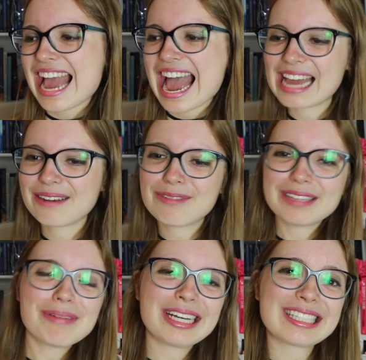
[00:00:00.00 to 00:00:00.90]
and
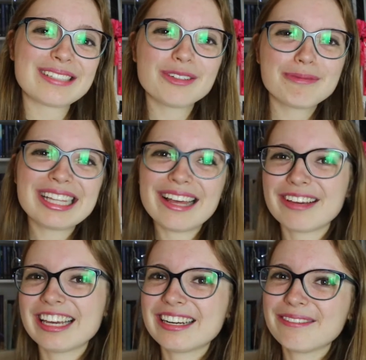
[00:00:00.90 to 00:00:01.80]
one person would be
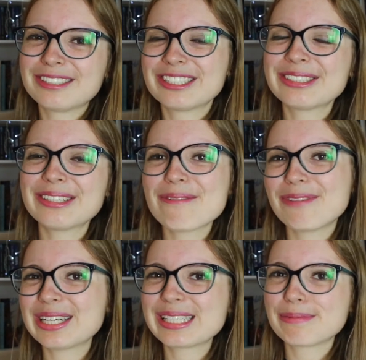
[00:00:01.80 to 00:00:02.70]
lucky enough to
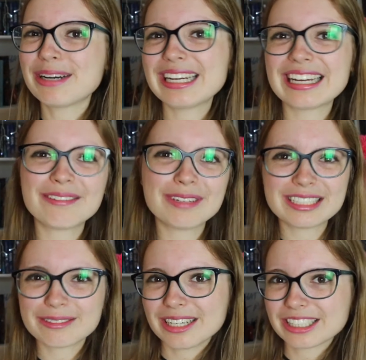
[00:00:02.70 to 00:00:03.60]
win a spot at a
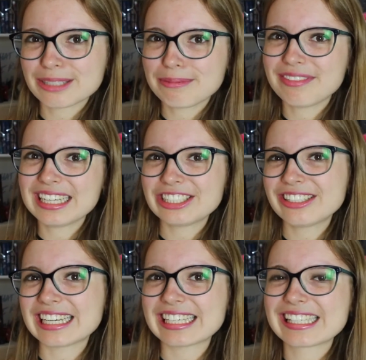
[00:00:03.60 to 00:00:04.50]
winter workshop of their
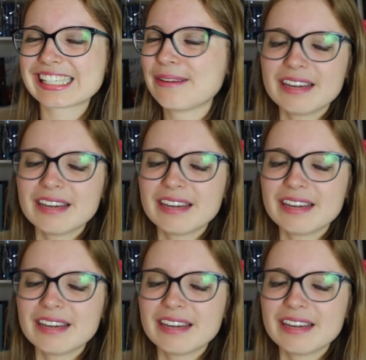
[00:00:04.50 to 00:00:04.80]
choice.